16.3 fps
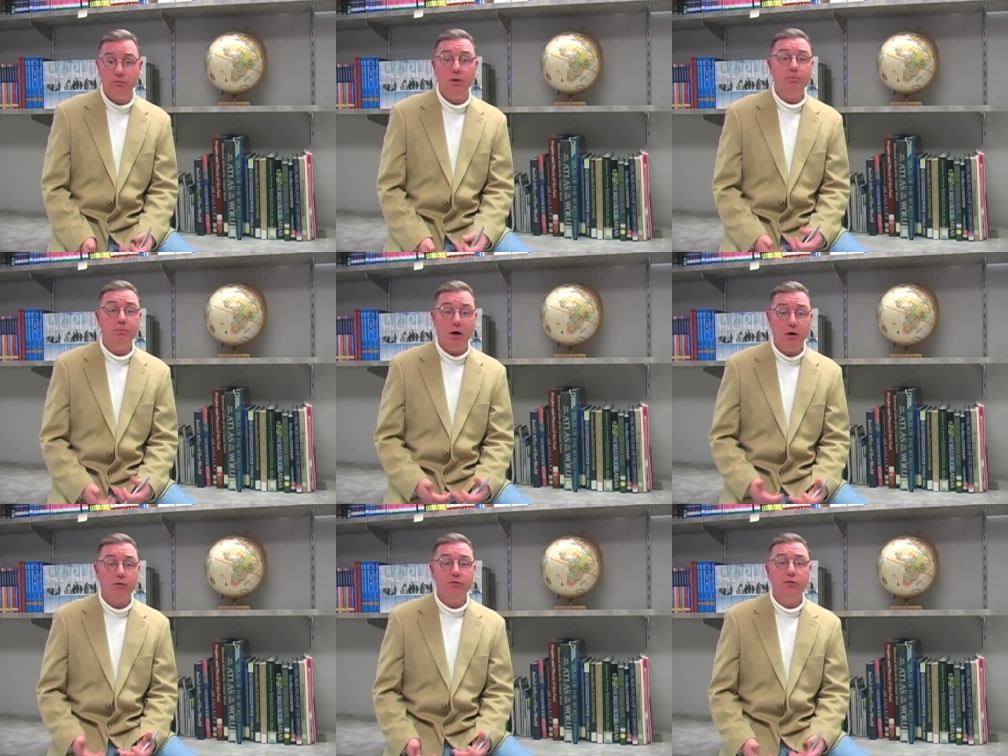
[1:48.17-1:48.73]
the
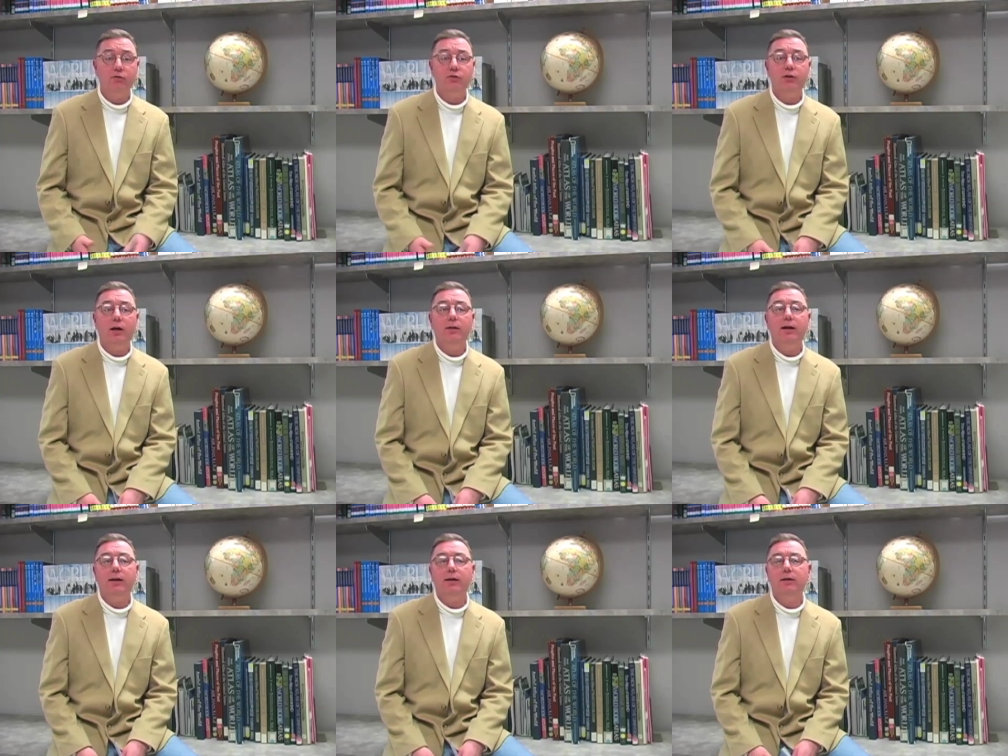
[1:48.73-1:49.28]
part of the
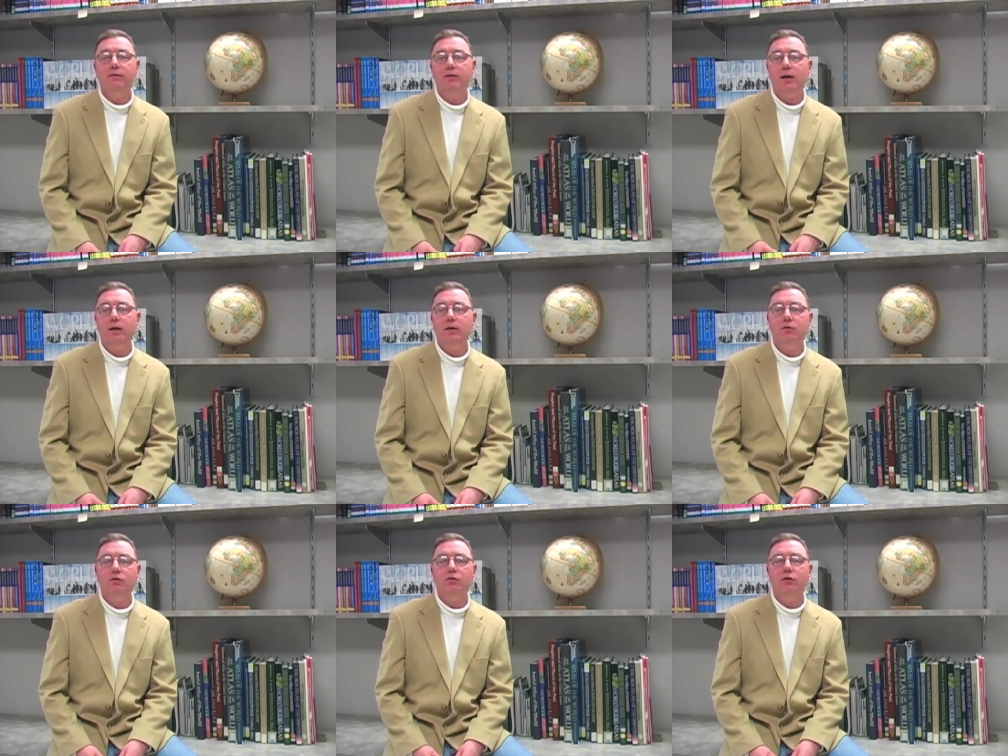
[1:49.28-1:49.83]
cell that
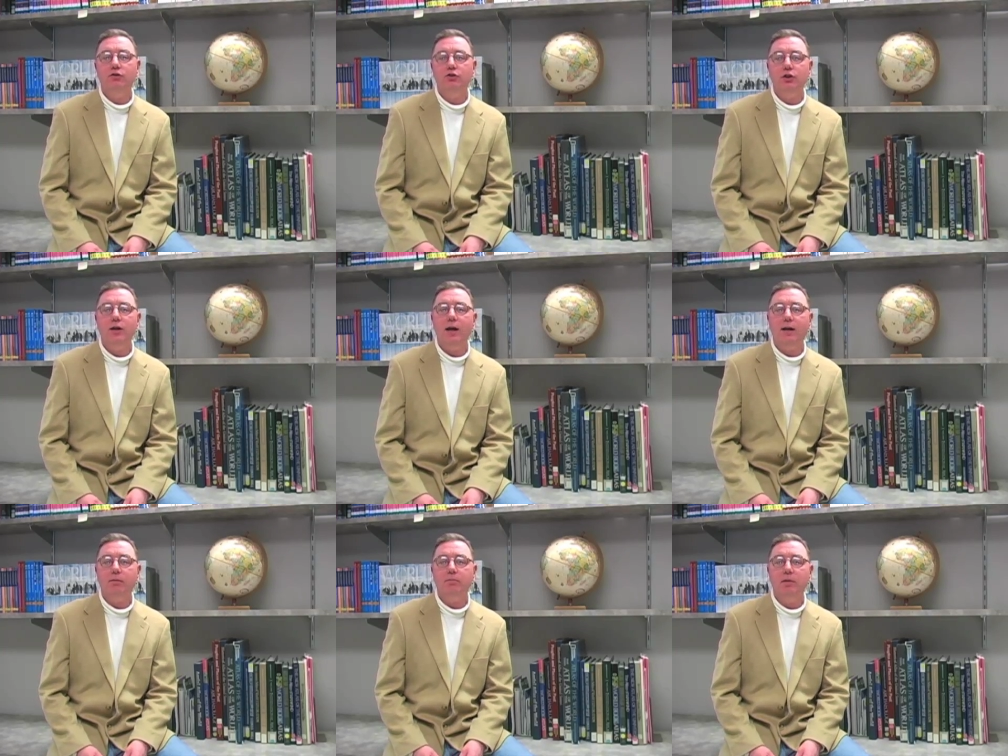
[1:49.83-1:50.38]
contains the
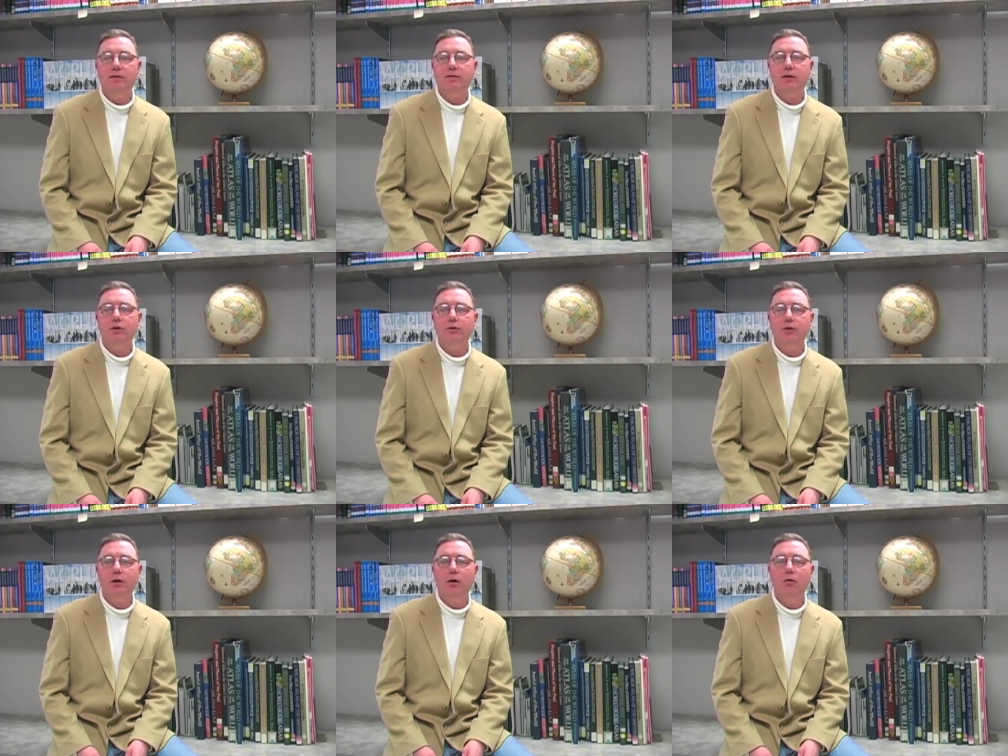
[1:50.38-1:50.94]
genetic
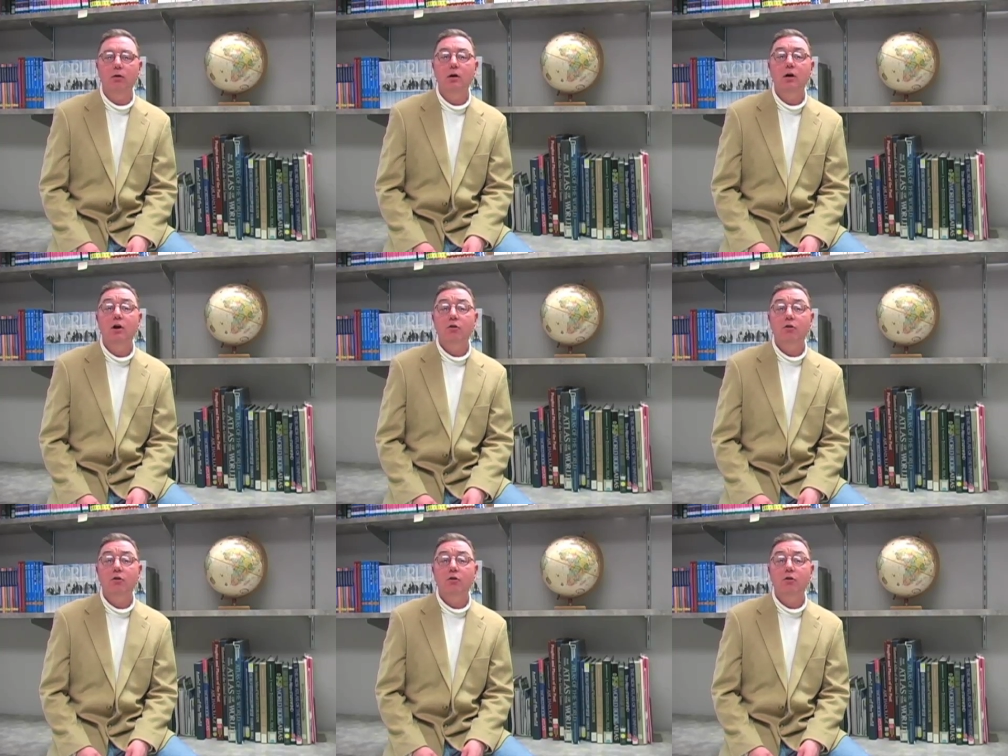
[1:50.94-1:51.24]
material,